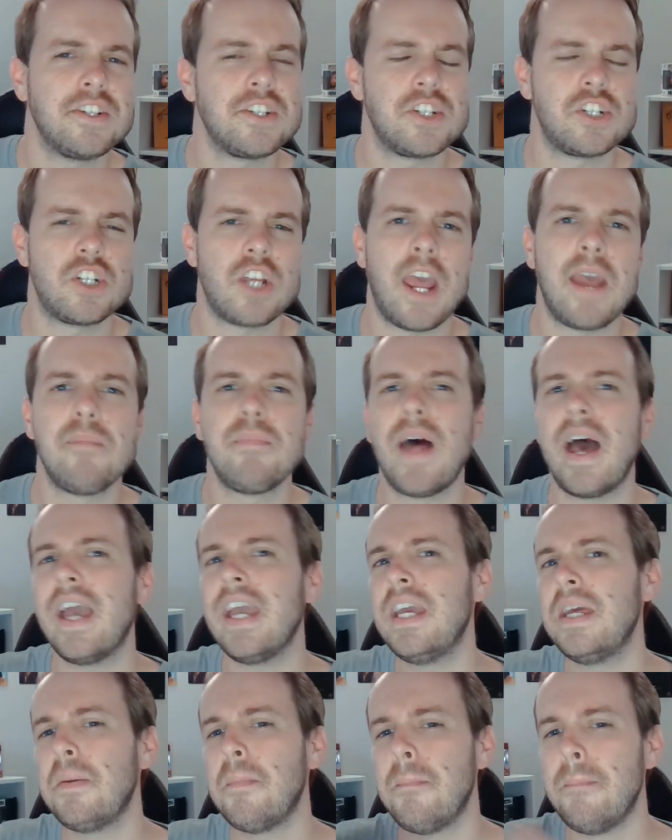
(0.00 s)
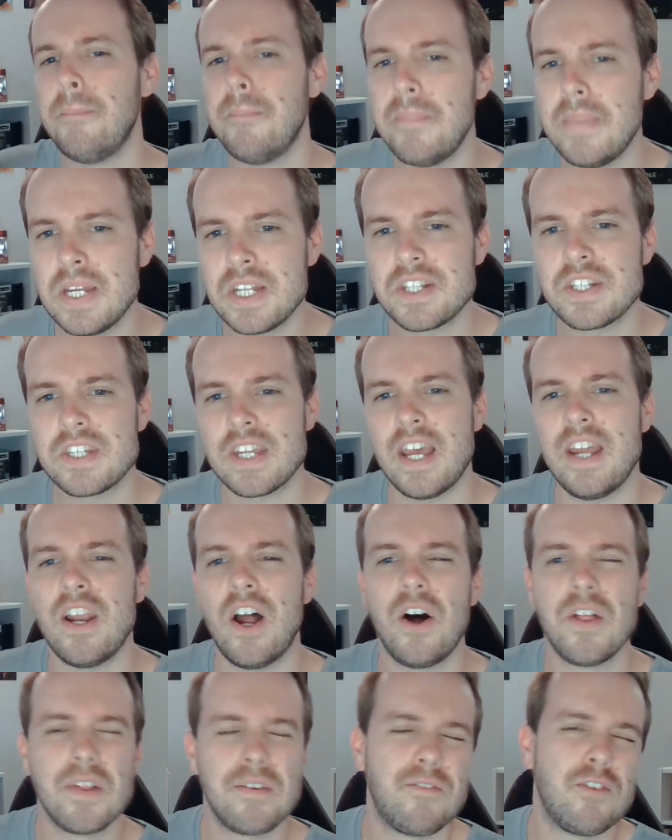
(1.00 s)
shame that it missed, and
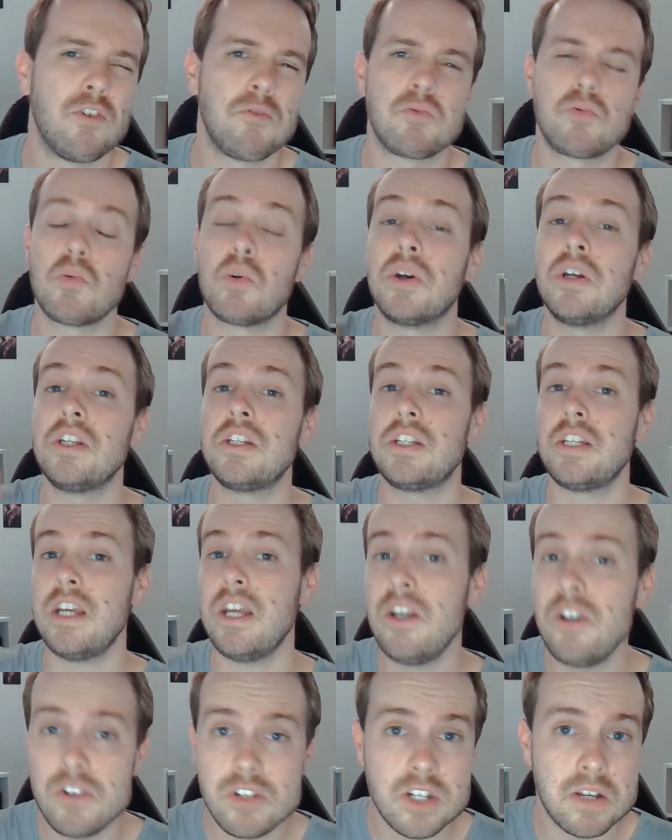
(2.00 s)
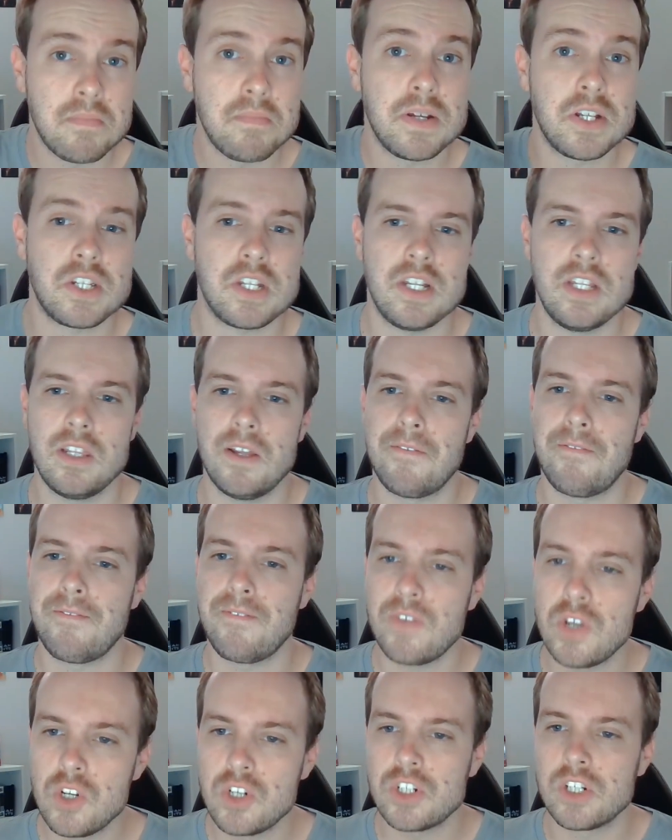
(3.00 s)
other films will continue to miss in the
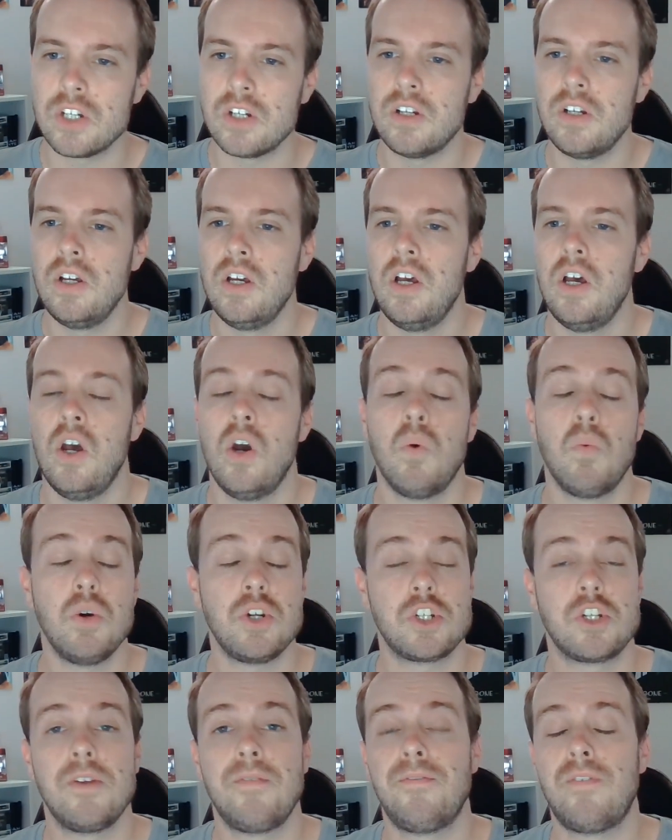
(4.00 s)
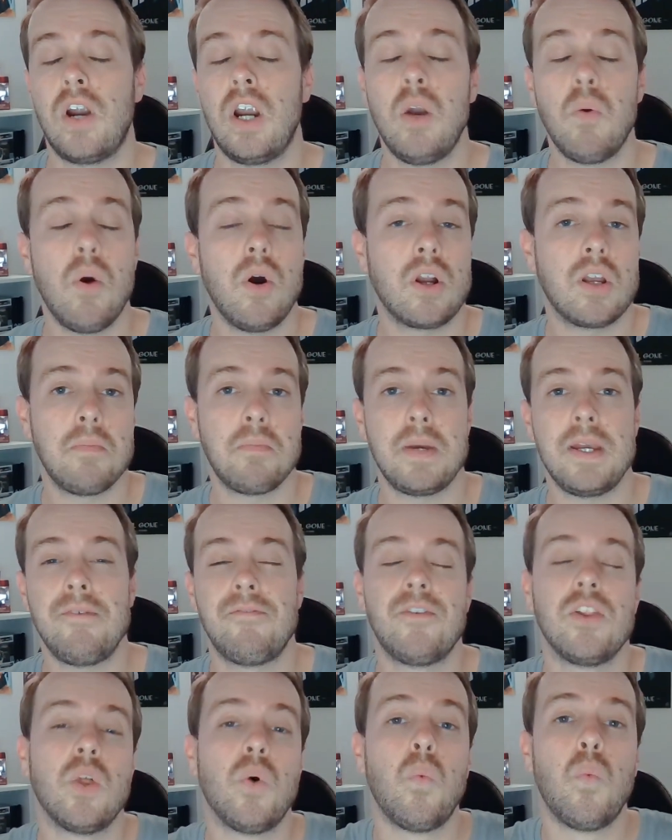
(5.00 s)
future, which could very well compete
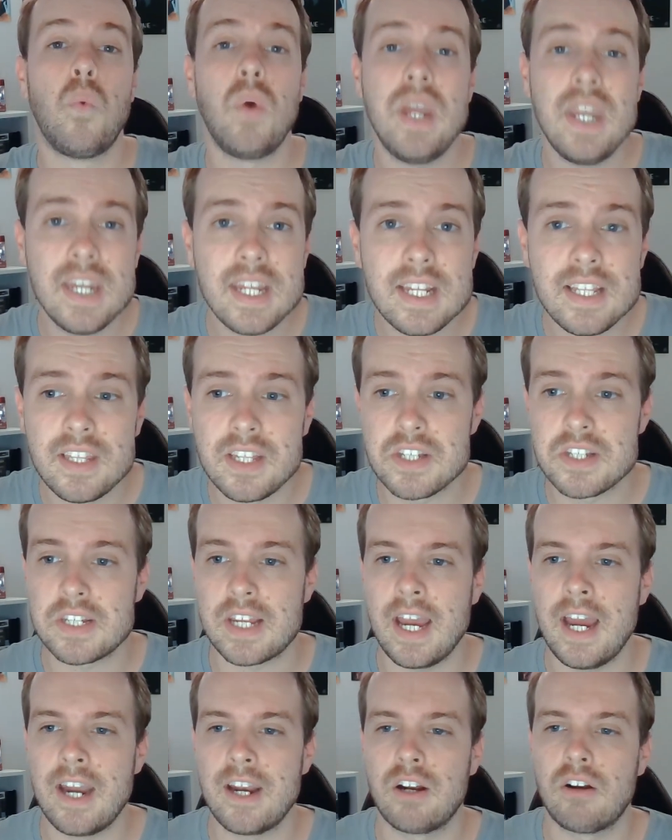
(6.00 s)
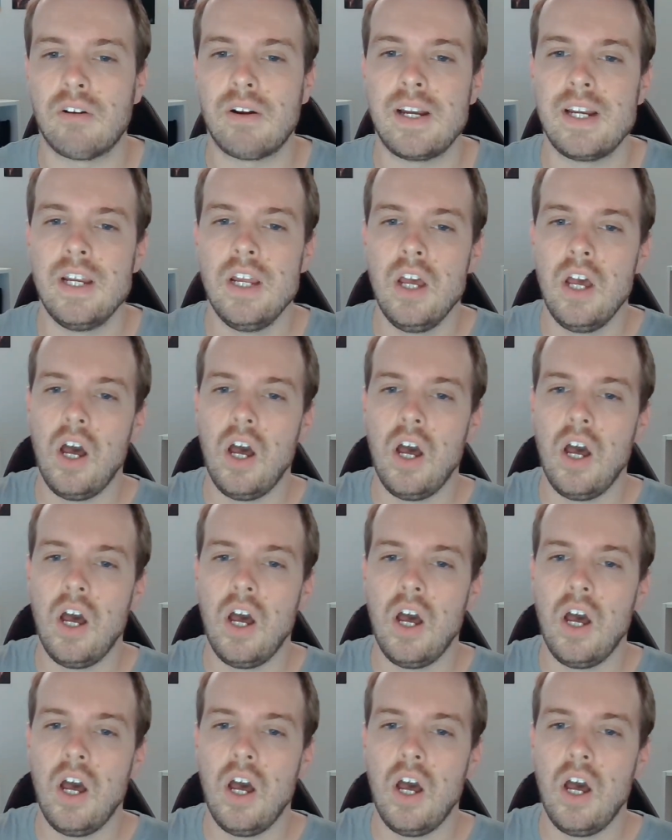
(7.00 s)
for the win in this category.